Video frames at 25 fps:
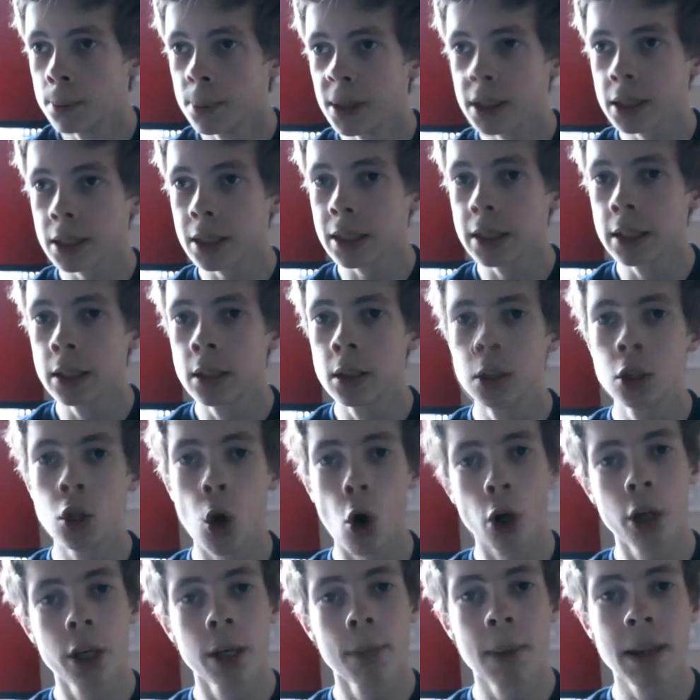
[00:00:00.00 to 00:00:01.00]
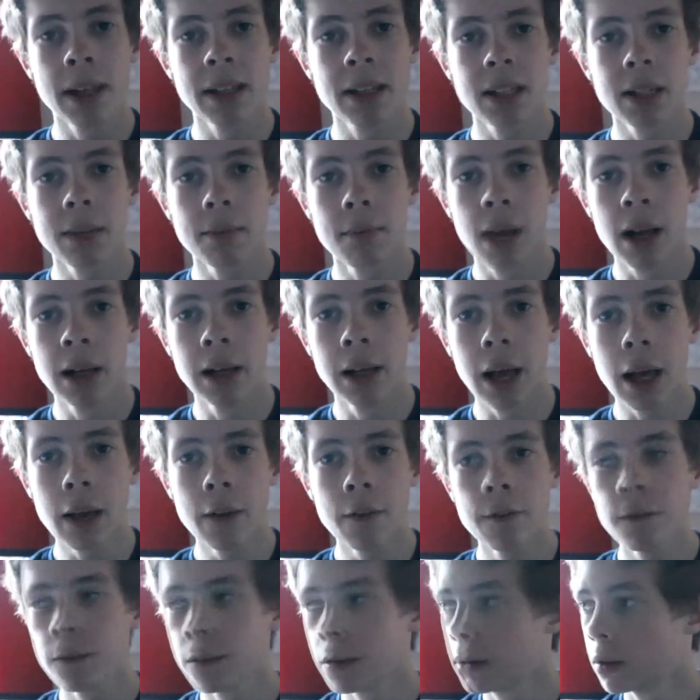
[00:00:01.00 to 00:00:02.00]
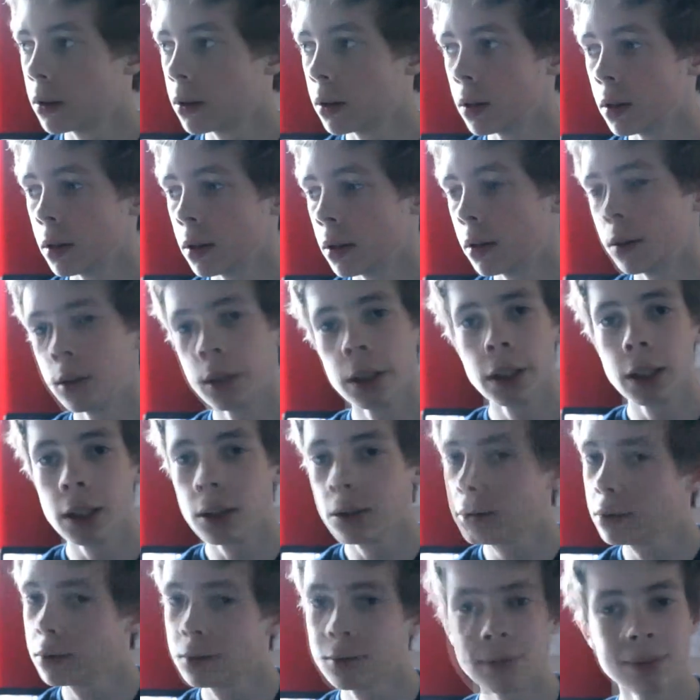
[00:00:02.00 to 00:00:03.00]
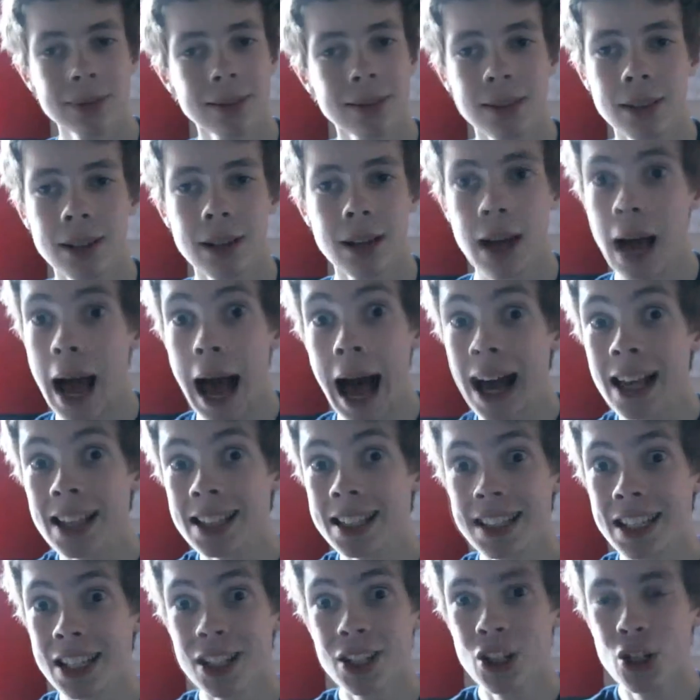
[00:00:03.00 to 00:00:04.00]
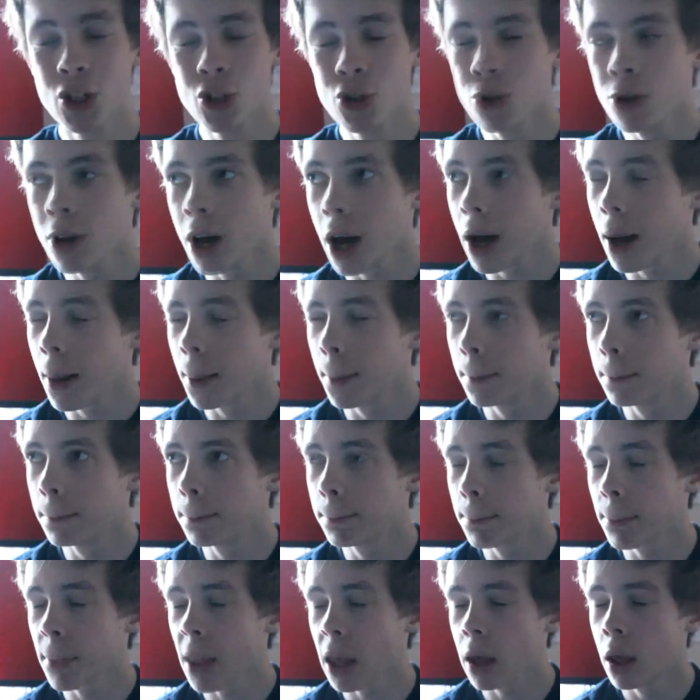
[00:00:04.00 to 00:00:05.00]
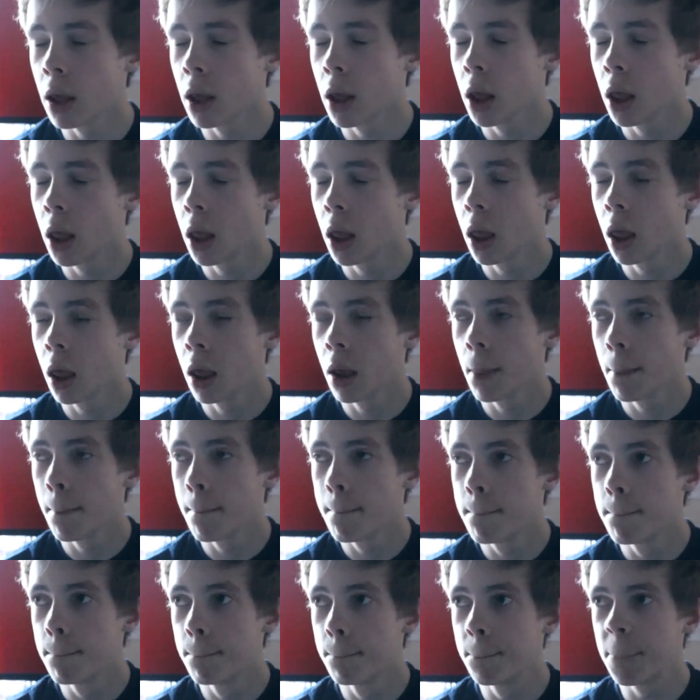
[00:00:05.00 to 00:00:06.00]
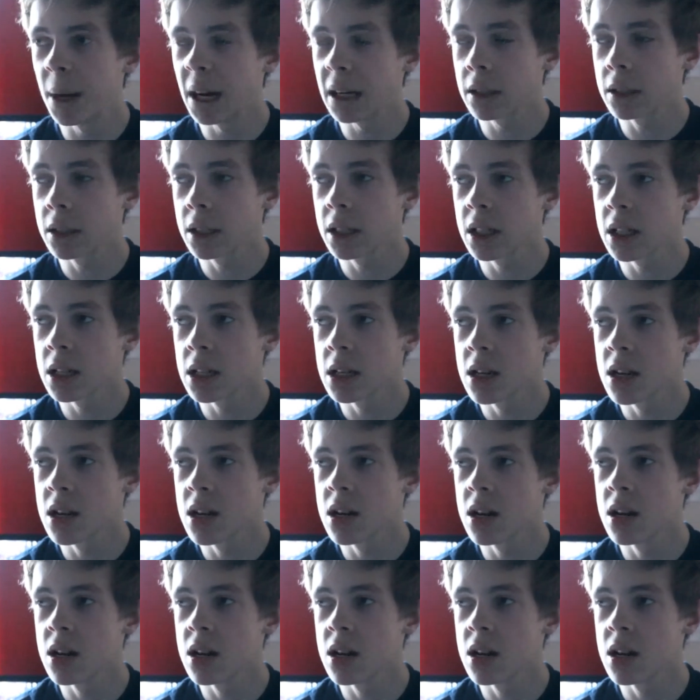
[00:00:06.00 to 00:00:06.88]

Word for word: basically documenting my life, you know, as you do. Um, but